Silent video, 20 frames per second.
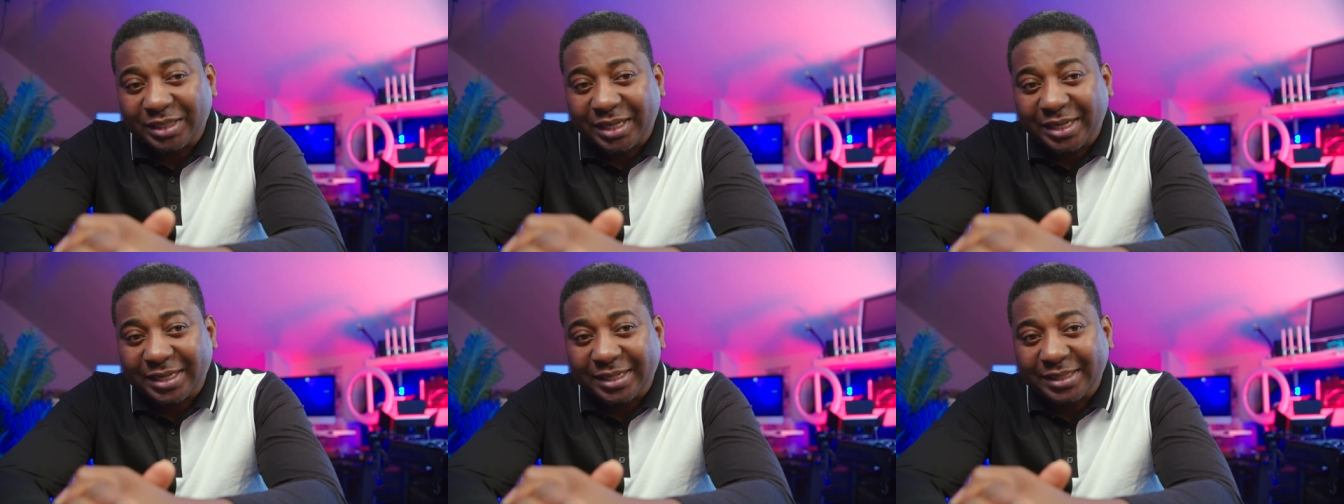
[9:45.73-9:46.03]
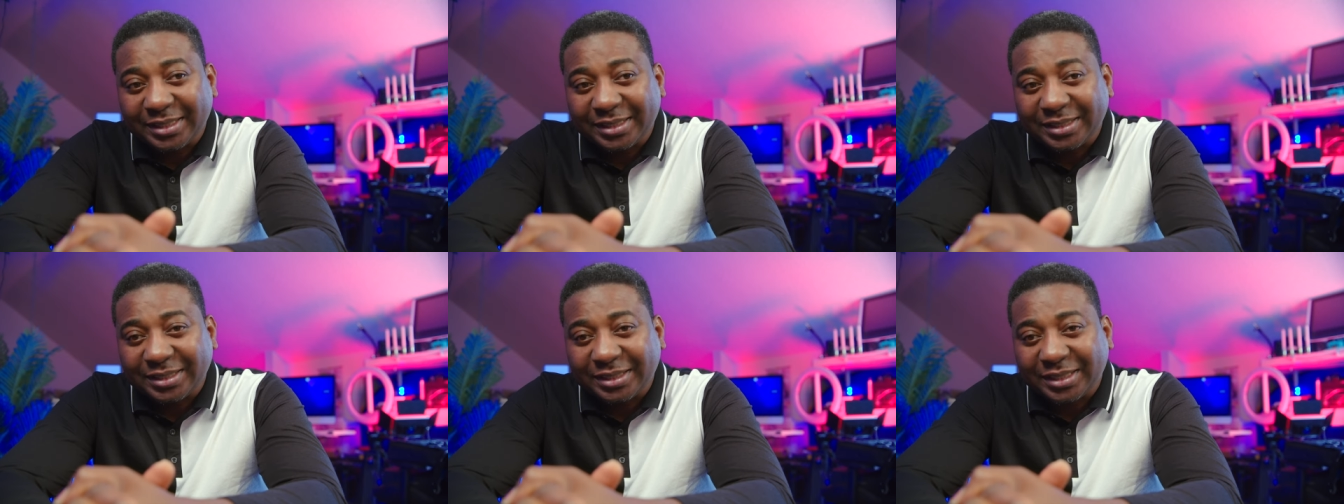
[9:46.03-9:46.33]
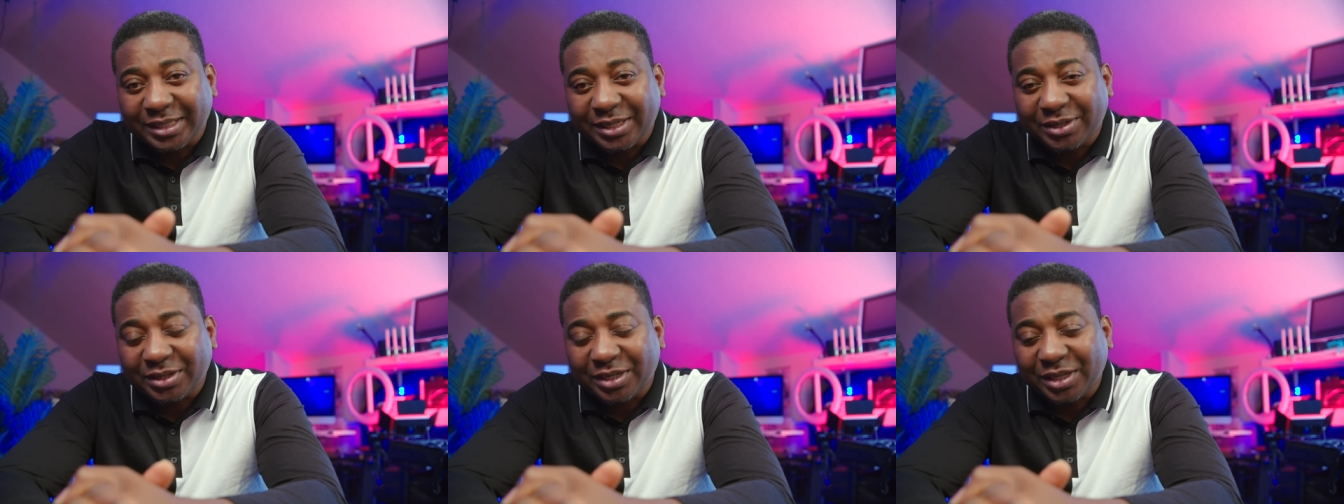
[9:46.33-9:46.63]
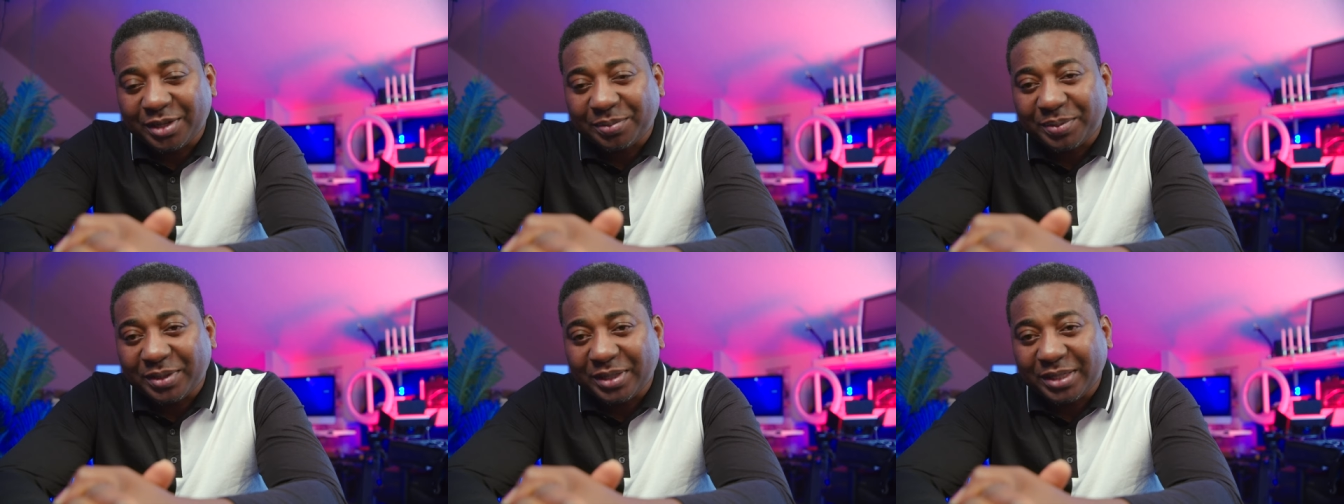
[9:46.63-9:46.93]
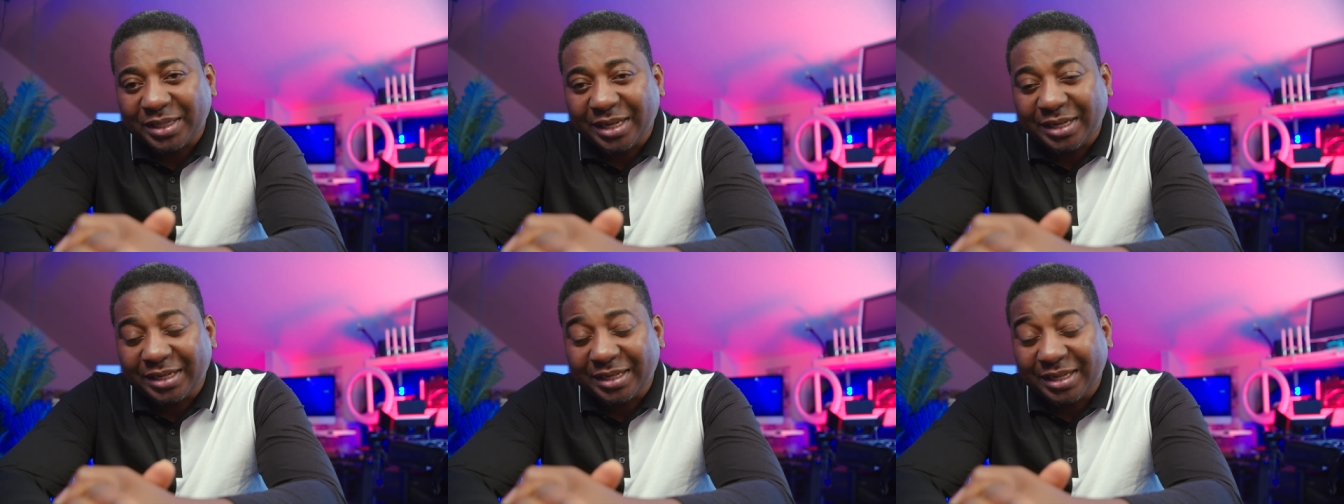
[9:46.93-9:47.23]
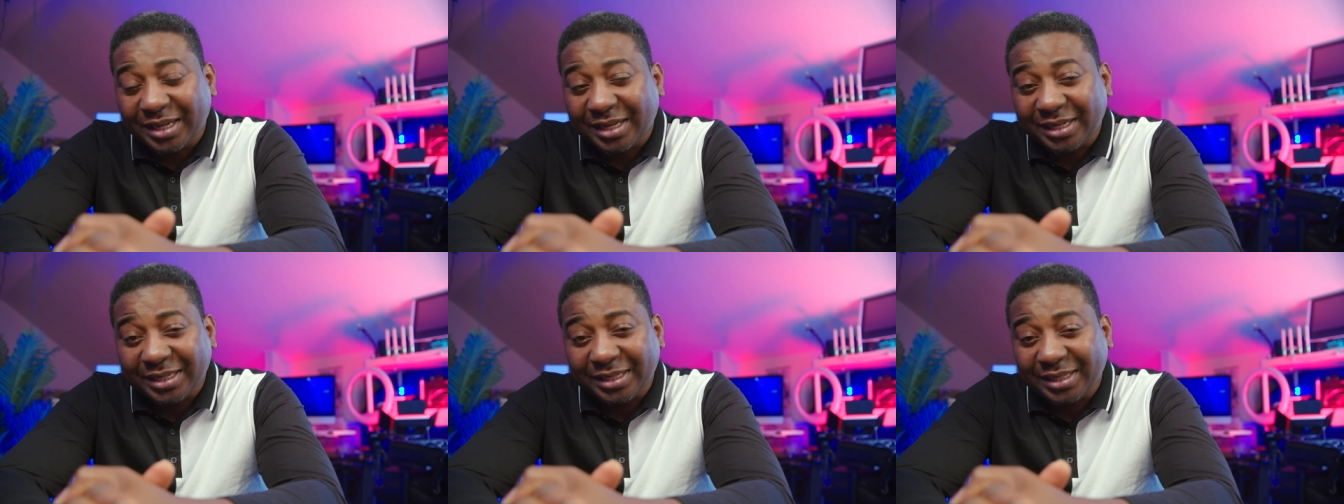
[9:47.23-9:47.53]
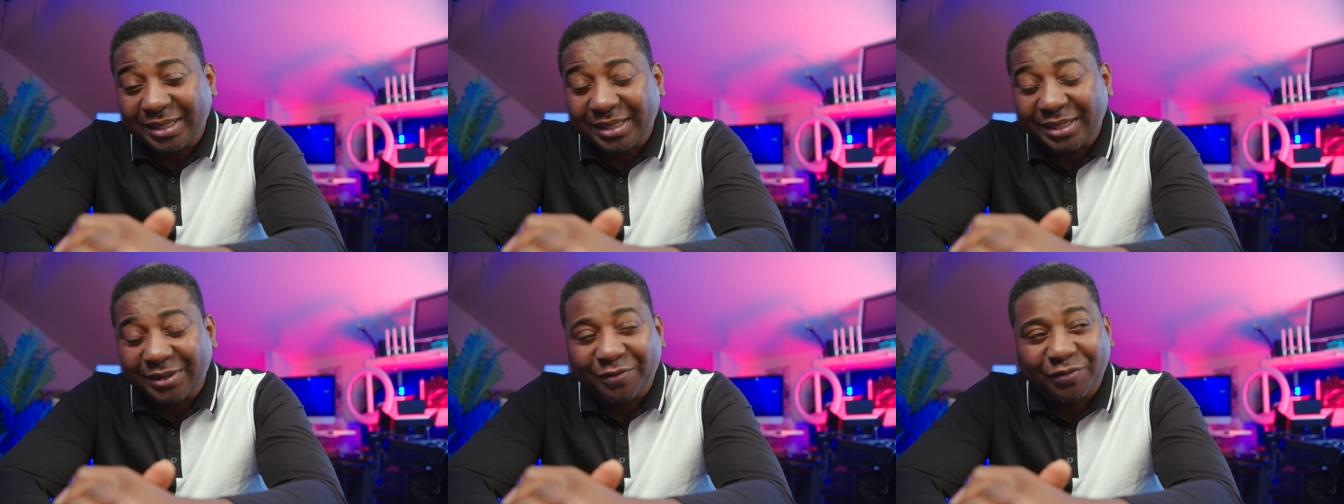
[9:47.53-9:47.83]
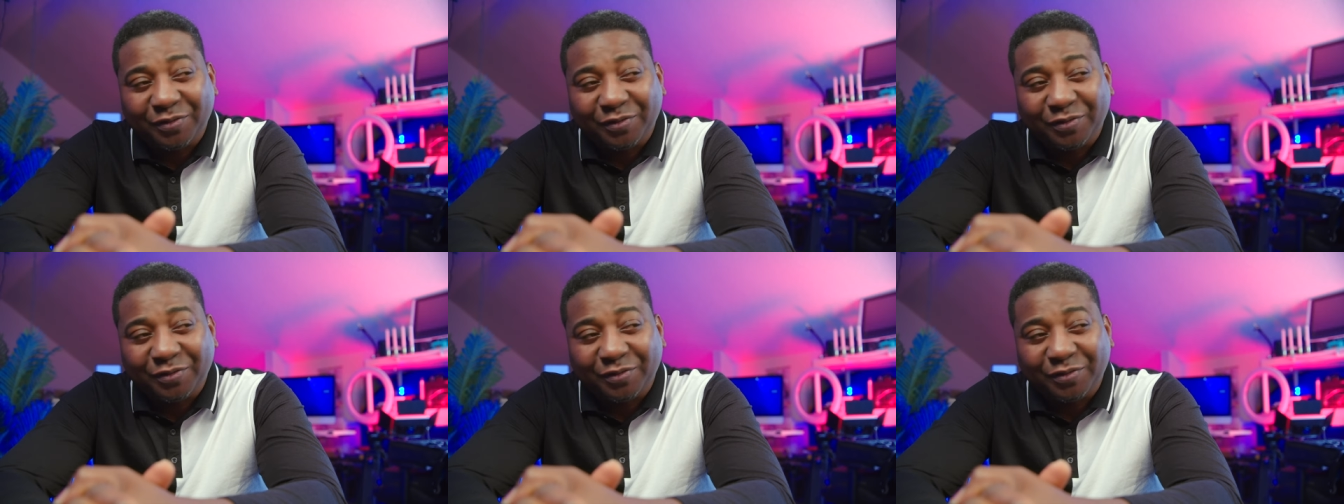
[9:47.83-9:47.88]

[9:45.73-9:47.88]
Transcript: and, you know, keeping anything in